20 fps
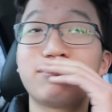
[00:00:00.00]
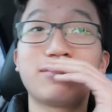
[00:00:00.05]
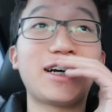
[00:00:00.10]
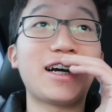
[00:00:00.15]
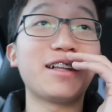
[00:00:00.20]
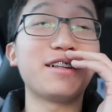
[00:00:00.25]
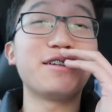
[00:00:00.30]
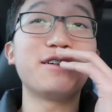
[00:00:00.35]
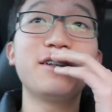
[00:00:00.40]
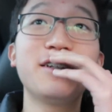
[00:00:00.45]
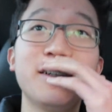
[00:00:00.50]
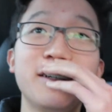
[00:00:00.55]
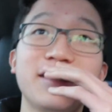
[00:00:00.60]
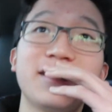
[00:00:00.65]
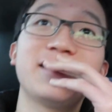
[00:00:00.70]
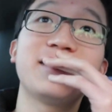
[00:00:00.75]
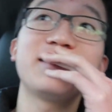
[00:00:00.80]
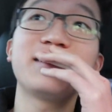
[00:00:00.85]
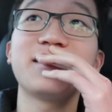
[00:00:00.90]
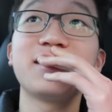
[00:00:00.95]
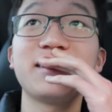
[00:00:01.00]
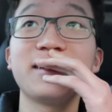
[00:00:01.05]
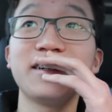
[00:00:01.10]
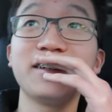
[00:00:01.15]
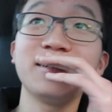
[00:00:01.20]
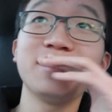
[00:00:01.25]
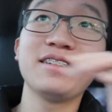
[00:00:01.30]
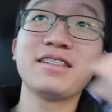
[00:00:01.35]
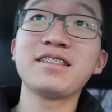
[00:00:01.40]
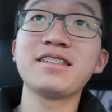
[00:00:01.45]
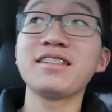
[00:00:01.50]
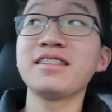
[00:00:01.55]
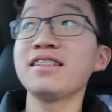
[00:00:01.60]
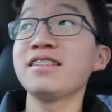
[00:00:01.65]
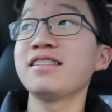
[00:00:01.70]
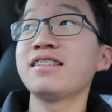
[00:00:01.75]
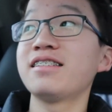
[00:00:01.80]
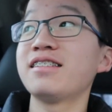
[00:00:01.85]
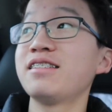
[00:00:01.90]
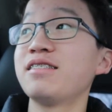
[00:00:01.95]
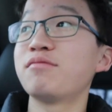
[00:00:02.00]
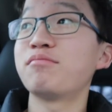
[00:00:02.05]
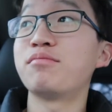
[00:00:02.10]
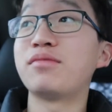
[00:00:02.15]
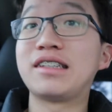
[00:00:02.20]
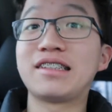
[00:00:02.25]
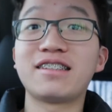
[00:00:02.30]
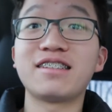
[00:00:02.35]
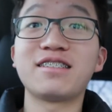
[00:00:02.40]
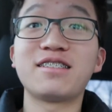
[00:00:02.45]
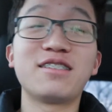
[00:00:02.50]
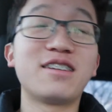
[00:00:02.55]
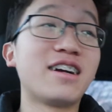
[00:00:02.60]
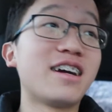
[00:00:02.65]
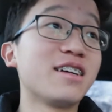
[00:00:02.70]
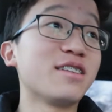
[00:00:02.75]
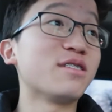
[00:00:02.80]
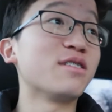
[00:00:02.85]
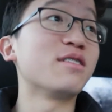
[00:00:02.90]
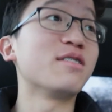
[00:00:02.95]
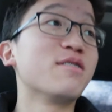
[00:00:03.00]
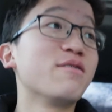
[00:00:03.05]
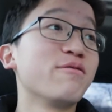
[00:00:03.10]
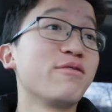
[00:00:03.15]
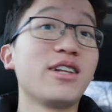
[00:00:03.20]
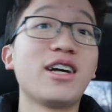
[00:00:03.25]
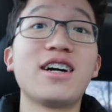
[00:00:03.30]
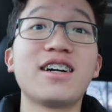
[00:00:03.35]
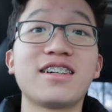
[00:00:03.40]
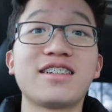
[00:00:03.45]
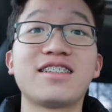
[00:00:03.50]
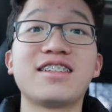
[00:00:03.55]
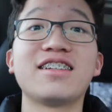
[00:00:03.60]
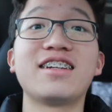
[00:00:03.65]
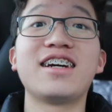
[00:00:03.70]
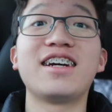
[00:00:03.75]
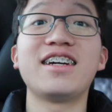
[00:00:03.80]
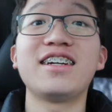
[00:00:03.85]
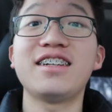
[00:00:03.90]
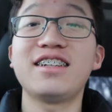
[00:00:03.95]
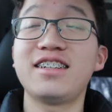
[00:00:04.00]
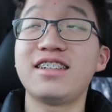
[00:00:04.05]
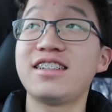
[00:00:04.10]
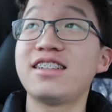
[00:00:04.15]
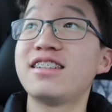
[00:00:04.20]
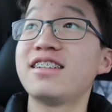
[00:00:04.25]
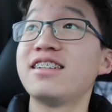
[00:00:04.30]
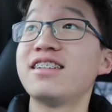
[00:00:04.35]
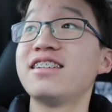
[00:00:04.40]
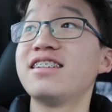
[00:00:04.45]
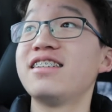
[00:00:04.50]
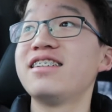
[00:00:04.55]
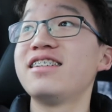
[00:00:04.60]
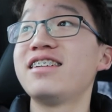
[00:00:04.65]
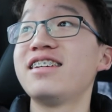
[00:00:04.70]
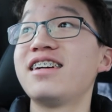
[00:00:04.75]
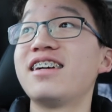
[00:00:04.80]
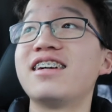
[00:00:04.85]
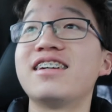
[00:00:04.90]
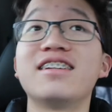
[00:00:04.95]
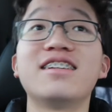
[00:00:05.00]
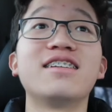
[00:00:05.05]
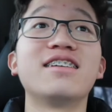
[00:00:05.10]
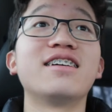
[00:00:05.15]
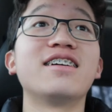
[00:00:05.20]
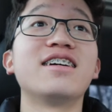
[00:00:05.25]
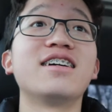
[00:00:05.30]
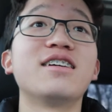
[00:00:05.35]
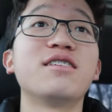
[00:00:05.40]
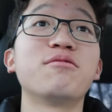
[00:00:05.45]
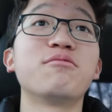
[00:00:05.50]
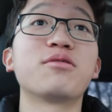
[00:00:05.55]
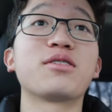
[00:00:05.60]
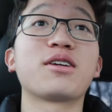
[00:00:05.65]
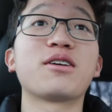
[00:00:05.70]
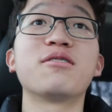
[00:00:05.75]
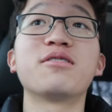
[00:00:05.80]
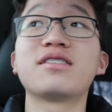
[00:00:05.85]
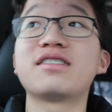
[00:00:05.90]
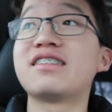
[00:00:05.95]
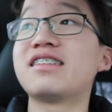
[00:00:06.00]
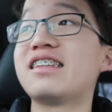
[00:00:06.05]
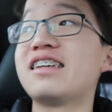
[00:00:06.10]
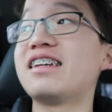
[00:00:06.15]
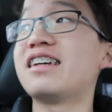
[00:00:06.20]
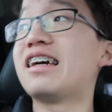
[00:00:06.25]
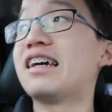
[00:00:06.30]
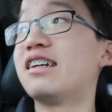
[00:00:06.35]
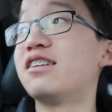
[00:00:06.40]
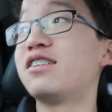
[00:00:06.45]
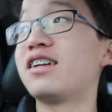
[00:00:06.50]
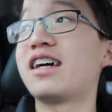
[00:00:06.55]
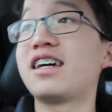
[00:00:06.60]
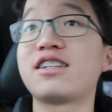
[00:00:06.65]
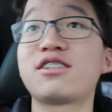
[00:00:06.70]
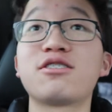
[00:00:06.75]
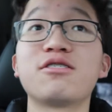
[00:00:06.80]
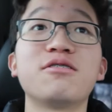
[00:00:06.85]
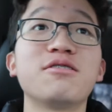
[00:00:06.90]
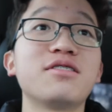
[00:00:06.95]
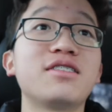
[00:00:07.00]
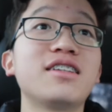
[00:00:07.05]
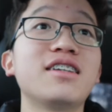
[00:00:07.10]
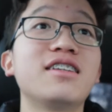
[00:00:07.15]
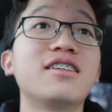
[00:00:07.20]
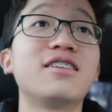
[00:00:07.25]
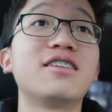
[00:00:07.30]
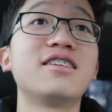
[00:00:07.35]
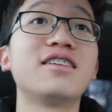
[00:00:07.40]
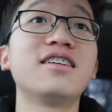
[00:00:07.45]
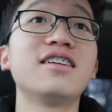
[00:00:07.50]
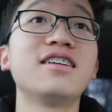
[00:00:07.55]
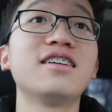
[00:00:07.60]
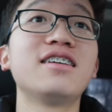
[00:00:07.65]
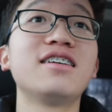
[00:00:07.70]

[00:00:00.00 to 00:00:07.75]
Tyler, and my sister hasn't vlogged today, and we're going to the international dinner.